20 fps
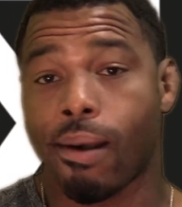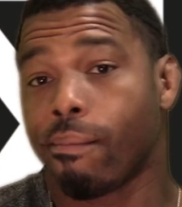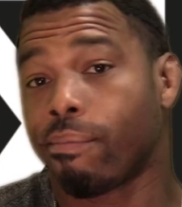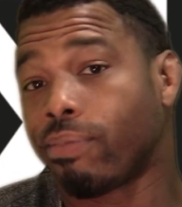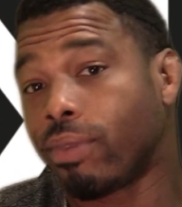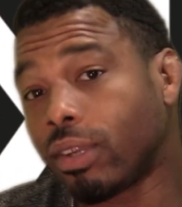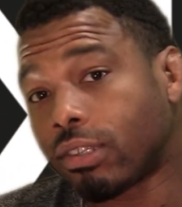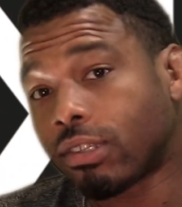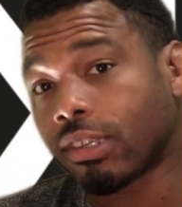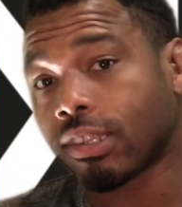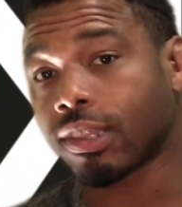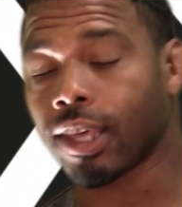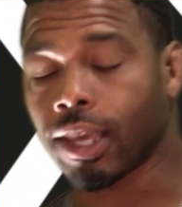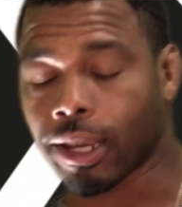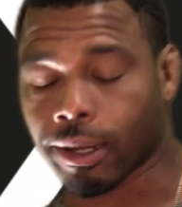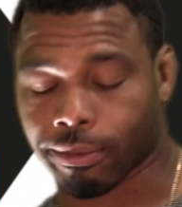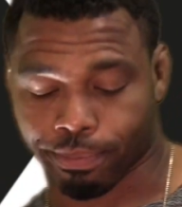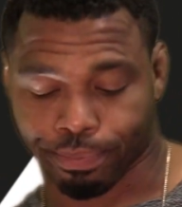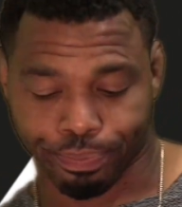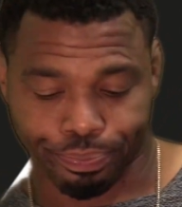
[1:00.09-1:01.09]
This is
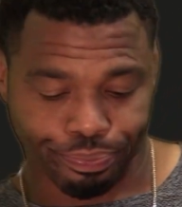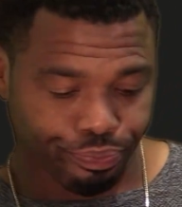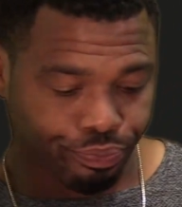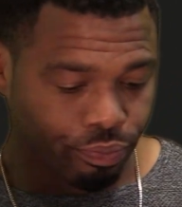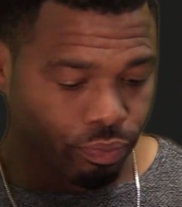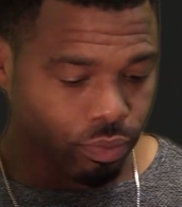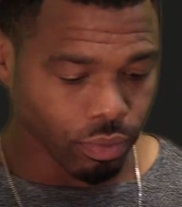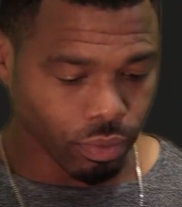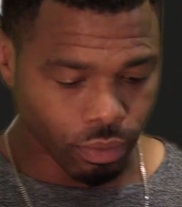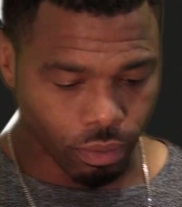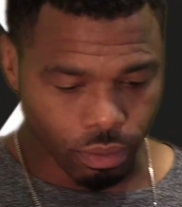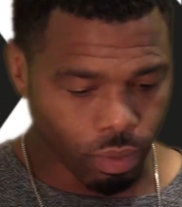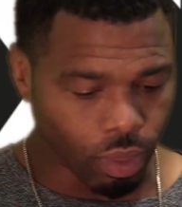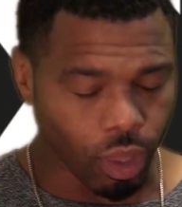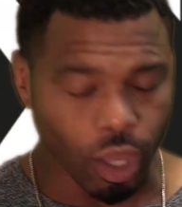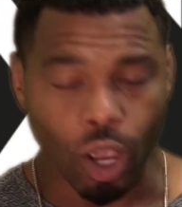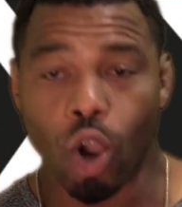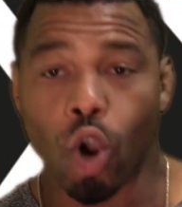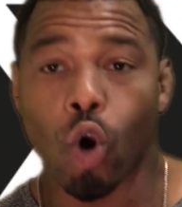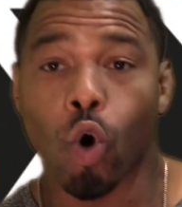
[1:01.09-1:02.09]
the
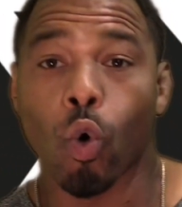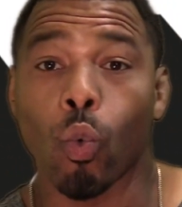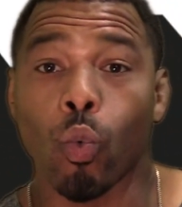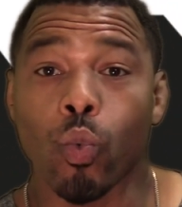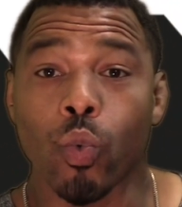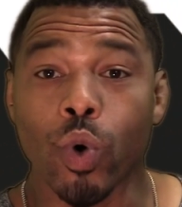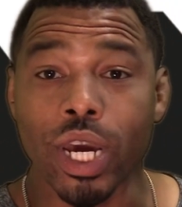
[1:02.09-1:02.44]
thing.